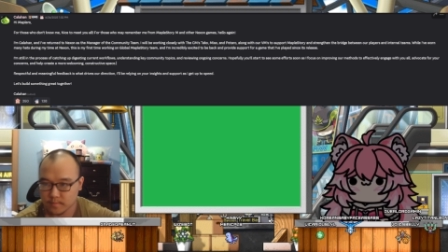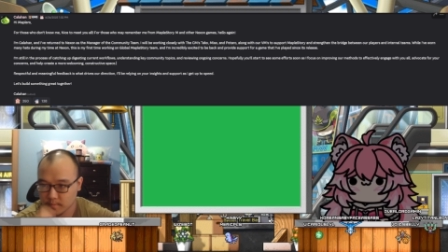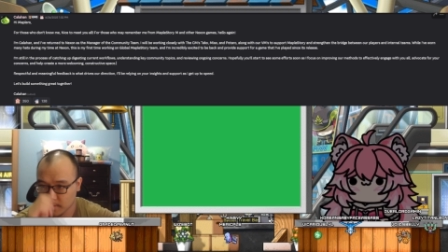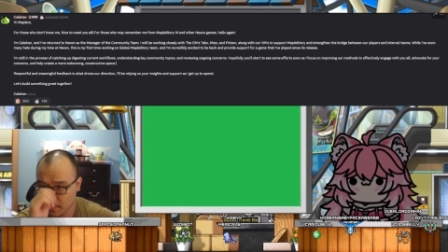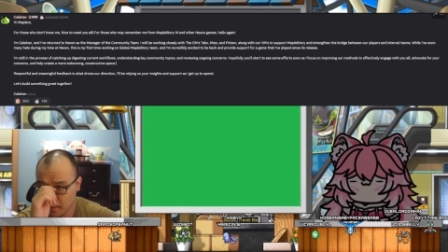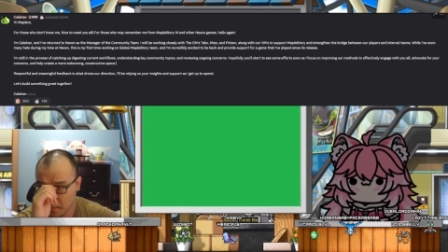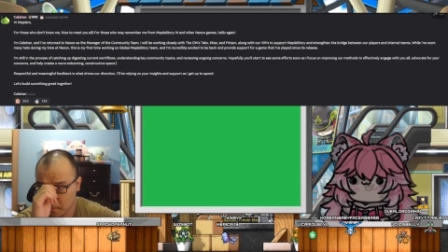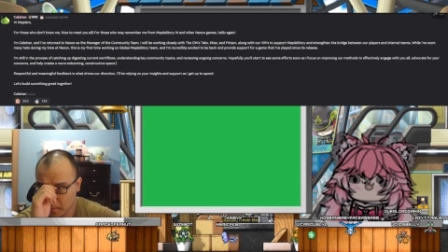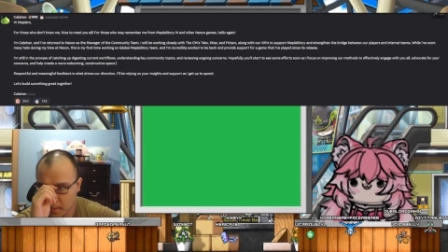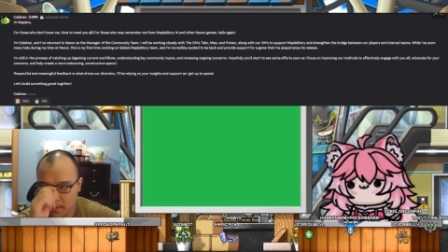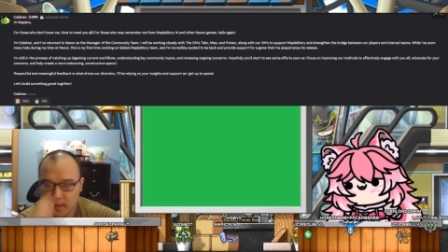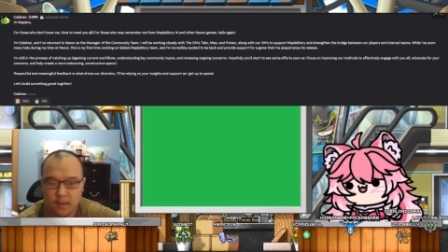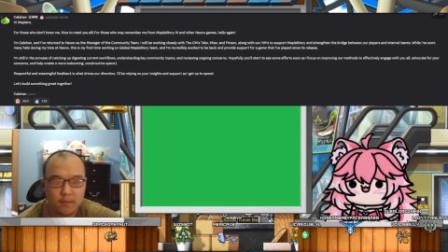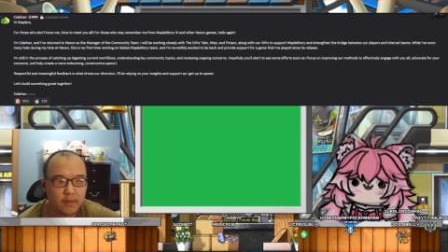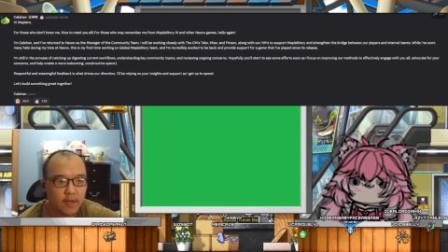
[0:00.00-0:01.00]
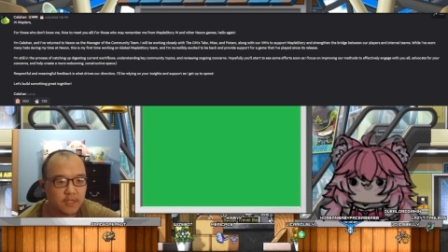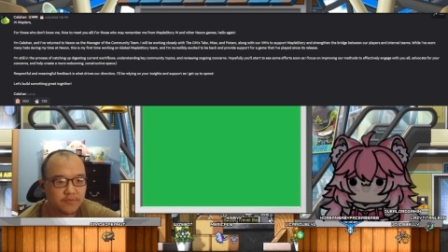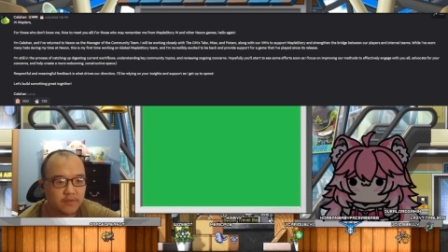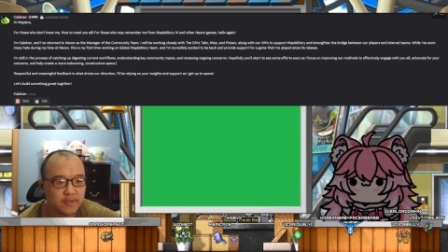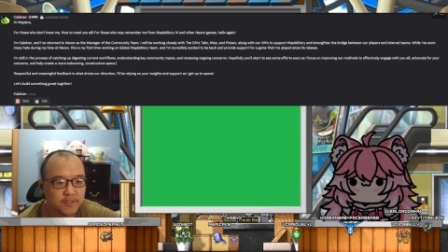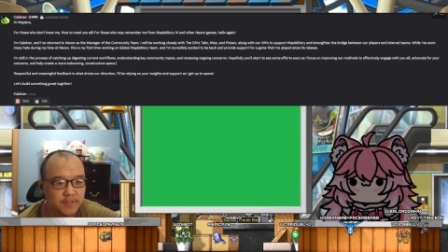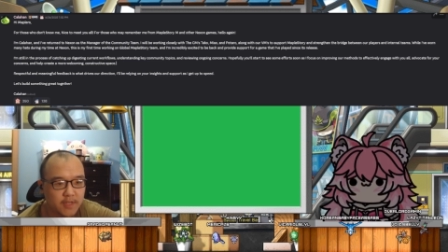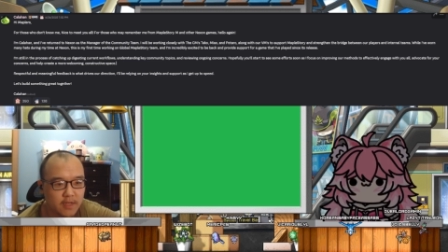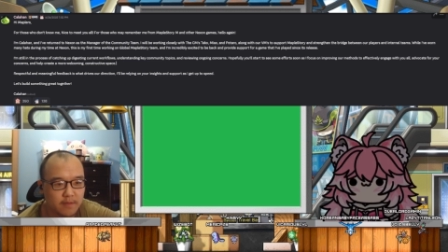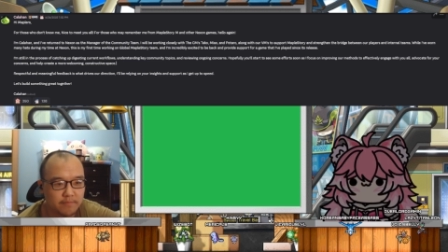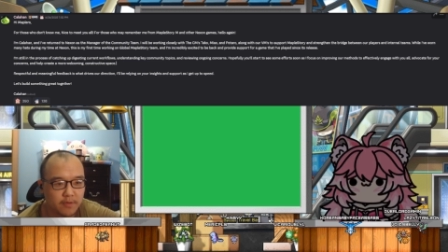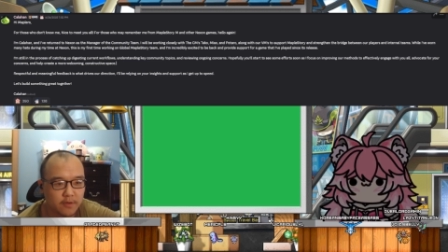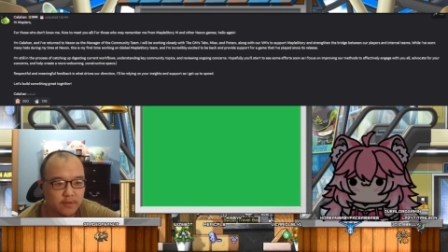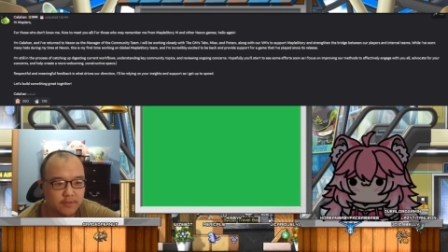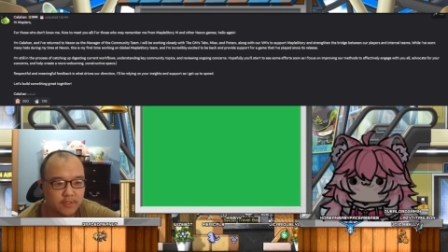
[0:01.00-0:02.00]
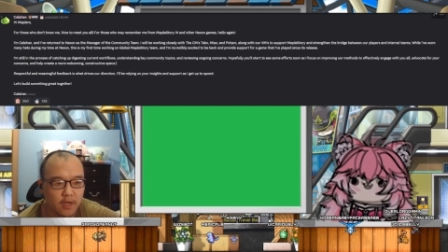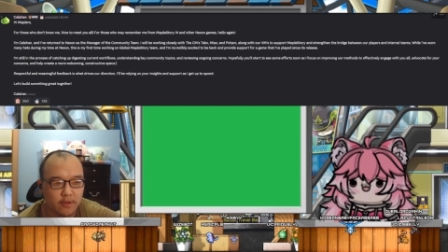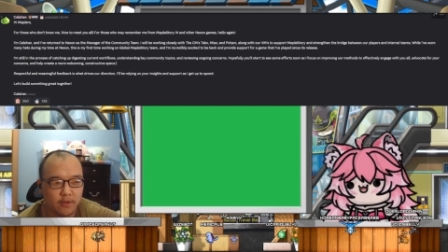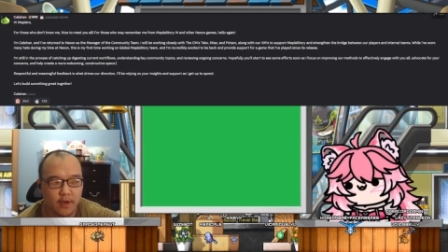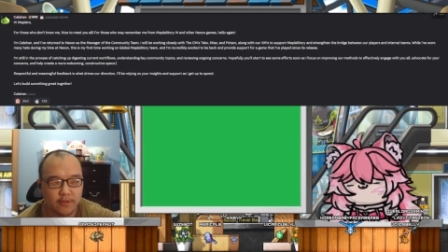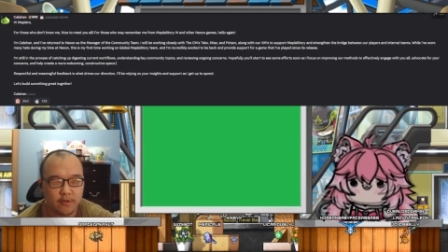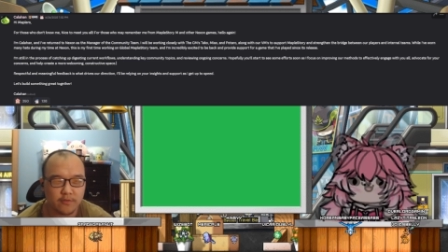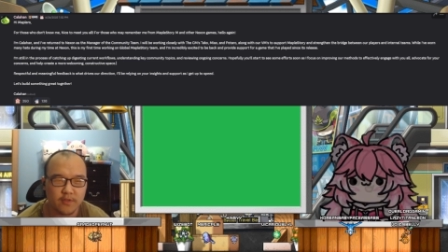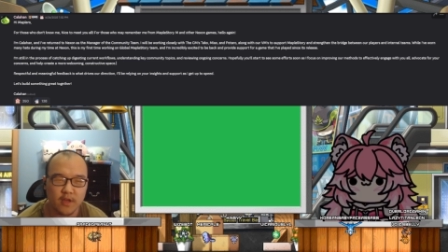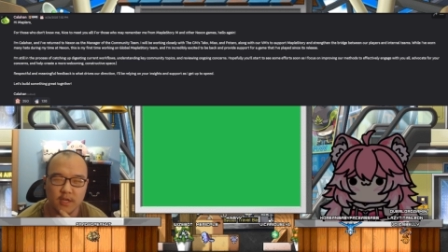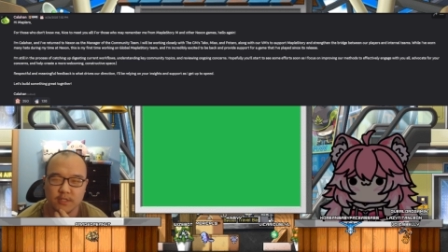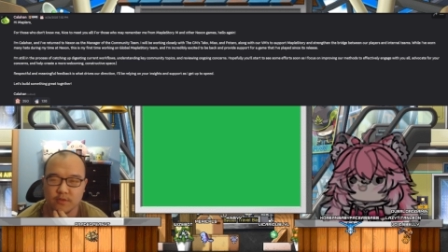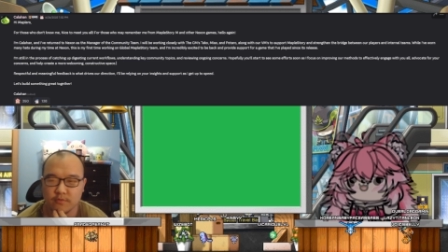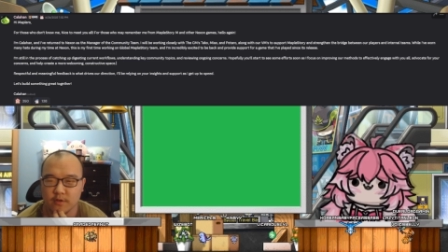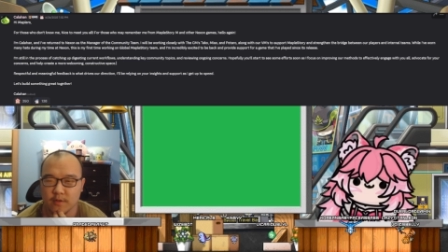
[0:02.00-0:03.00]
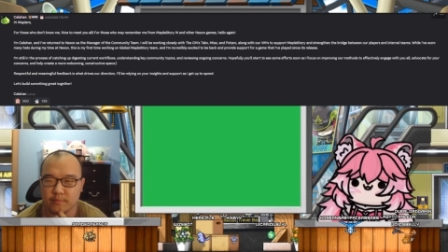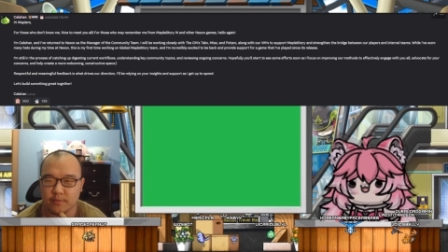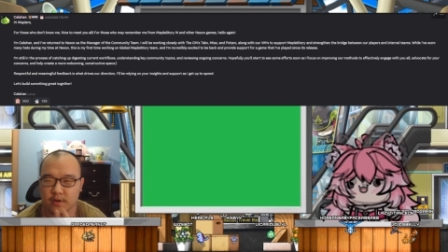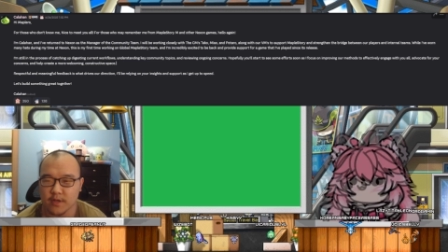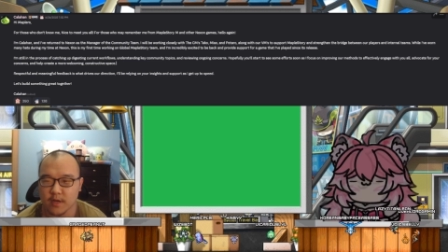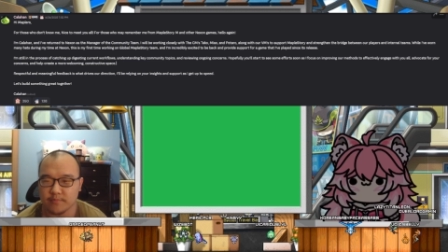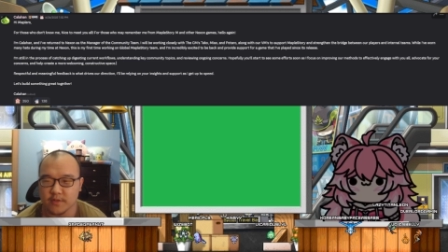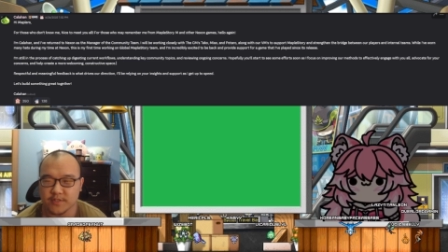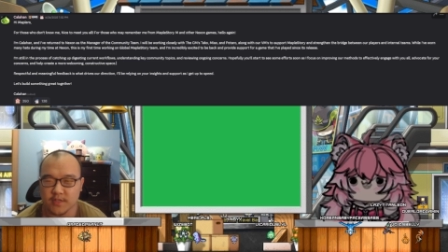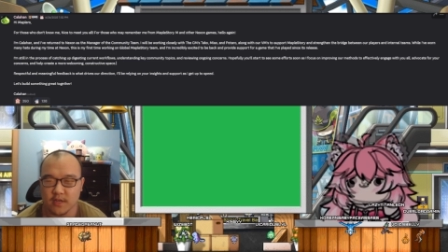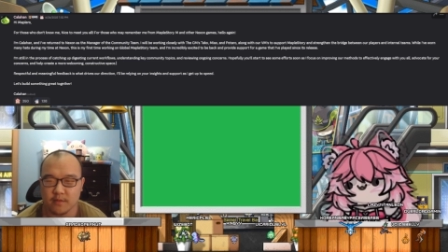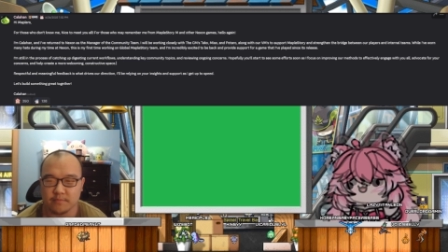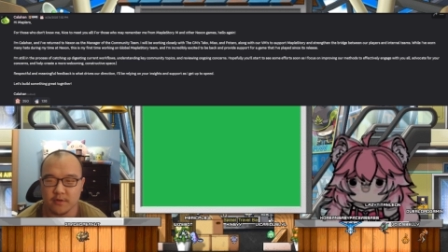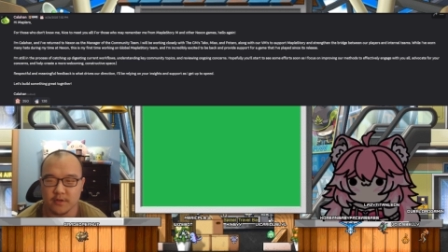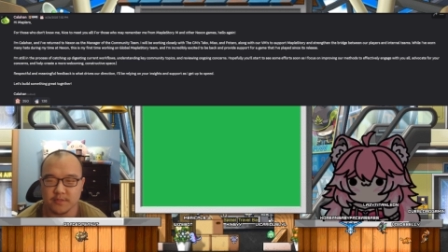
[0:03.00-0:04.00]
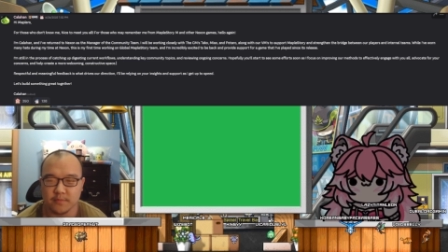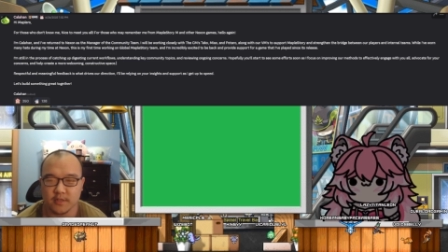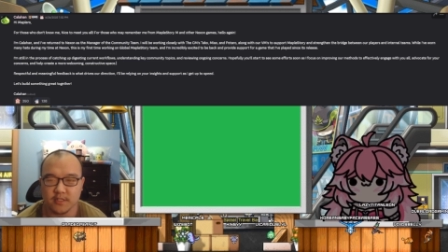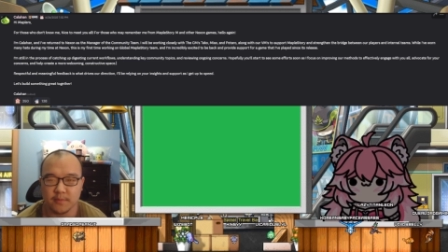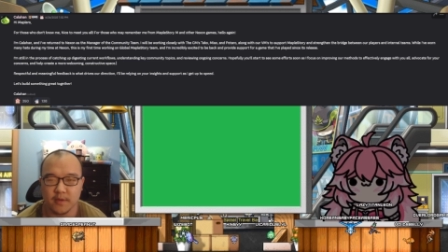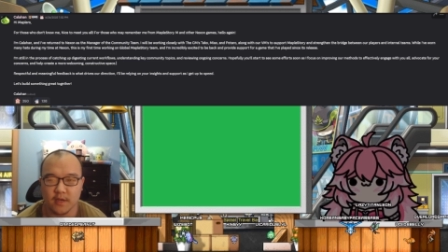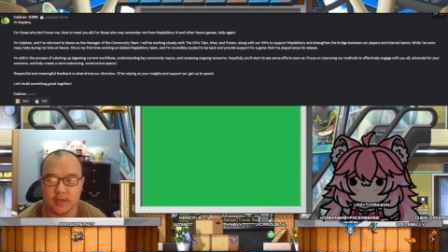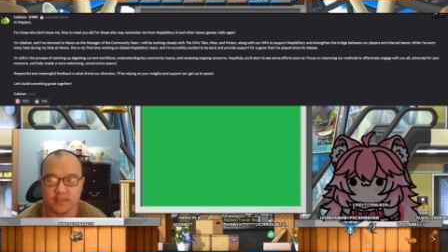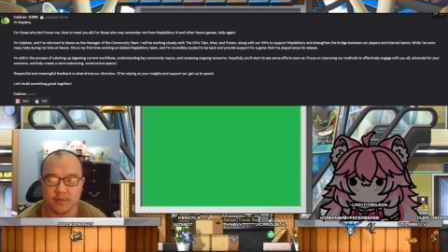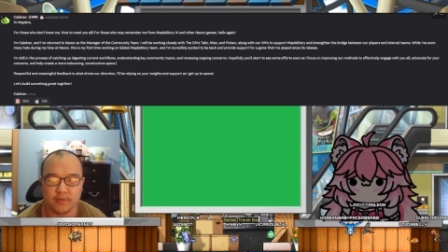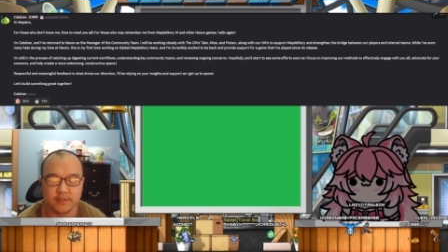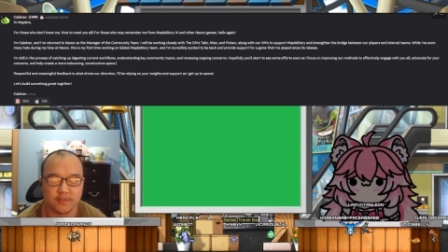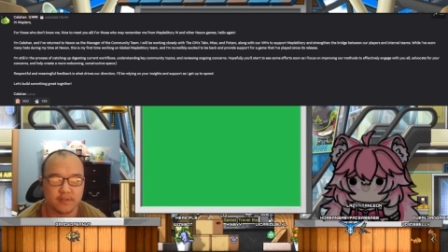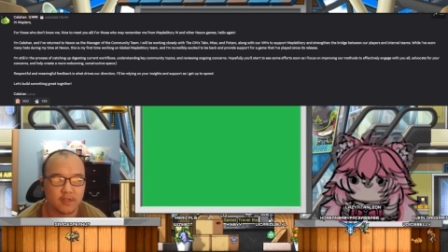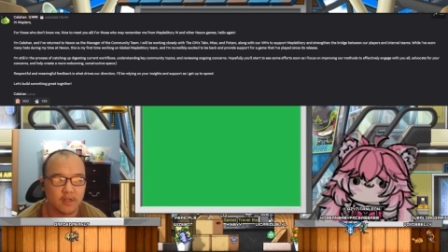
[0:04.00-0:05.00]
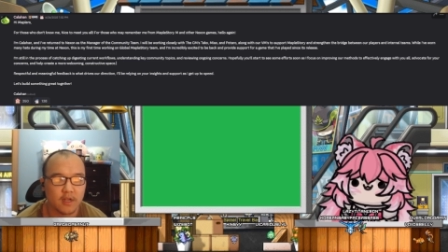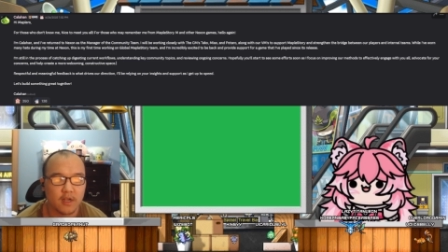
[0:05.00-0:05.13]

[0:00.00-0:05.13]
Yeah. But as for his second post, although I don't think I should really bring up the second post, mostly because it was...